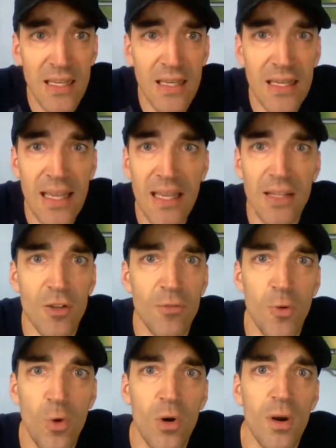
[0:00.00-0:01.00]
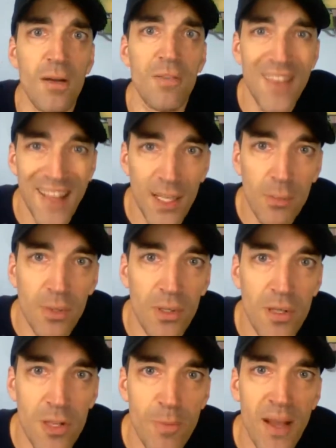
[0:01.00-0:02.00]
Again, there's 4
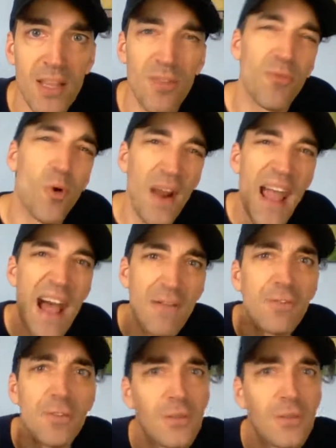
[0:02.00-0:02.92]
available spots, 4.5